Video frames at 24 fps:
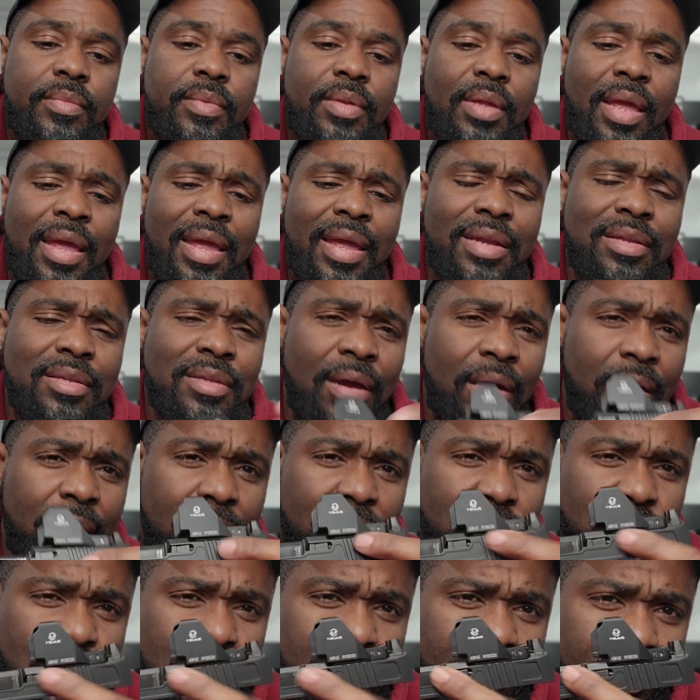and
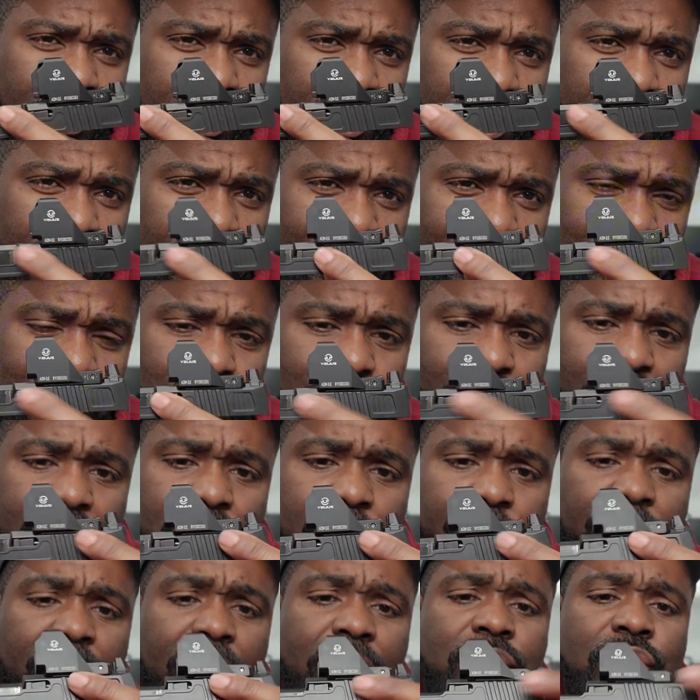touch the extractor
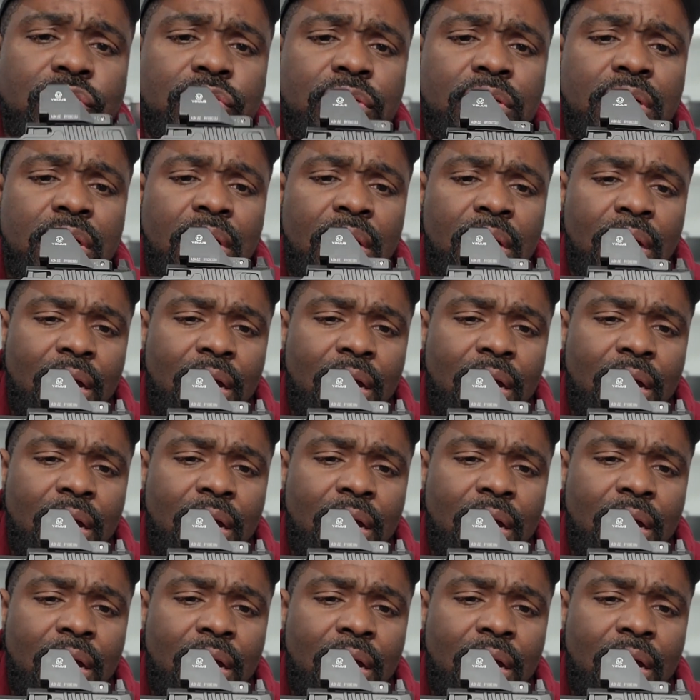plunger,